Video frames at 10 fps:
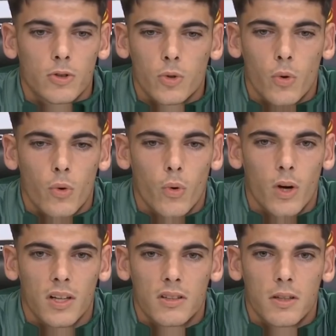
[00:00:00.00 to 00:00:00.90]
to
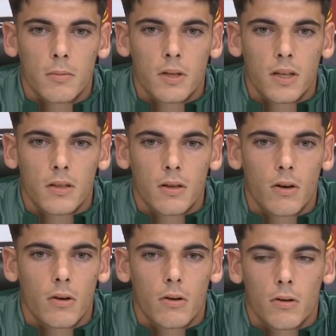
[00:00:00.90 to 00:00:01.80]
any teammate
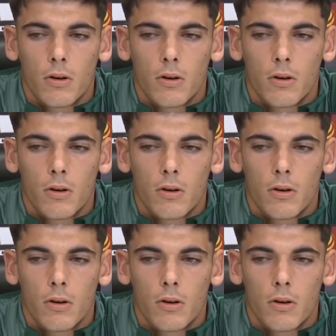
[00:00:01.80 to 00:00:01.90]
or,